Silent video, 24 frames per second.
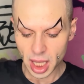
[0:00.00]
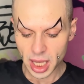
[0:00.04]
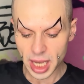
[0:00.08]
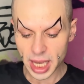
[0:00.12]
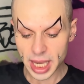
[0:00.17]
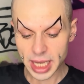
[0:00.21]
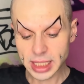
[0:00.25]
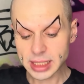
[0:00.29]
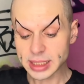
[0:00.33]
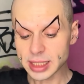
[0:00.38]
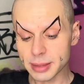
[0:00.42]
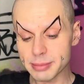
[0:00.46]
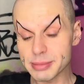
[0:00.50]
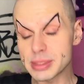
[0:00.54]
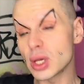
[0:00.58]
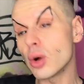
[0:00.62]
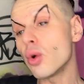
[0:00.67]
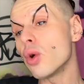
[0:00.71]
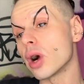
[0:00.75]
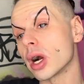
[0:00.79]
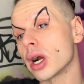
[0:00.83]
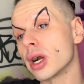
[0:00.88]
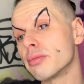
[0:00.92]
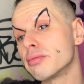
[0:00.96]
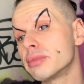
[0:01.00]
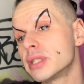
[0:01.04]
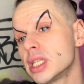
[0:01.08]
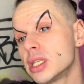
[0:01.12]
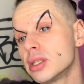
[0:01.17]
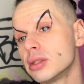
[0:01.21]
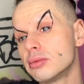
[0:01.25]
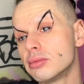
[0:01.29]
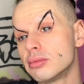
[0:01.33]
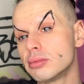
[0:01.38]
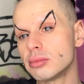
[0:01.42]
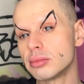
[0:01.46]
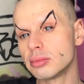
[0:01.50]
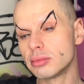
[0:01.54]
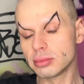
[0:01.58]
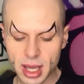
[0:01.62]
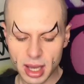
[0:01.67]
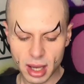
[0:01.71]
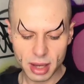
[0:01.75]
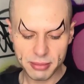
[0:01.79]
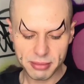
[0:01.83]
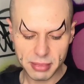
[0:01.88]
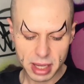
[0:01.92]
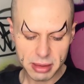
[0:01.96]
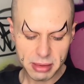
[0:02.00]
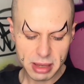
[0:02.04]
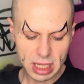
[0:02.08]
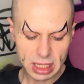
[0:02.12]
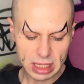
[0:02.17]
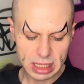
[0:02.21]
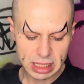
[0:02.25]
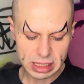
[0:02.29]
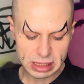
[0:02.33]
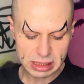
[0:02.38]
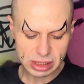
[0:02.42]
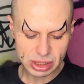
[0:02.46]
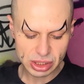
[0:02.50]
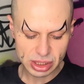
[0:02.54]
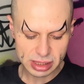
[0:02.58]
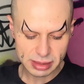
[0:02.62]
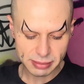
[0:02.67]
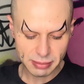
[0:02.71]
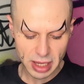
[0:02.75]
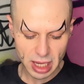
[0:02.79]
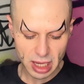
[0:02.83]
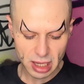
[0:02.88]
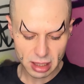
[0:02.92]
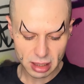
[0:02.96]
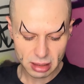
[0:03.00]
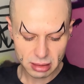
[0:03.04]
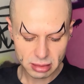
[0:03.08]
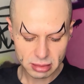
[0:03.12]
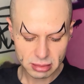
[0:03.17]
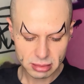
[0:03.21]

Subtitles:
And absorbed. Maybe it is just me.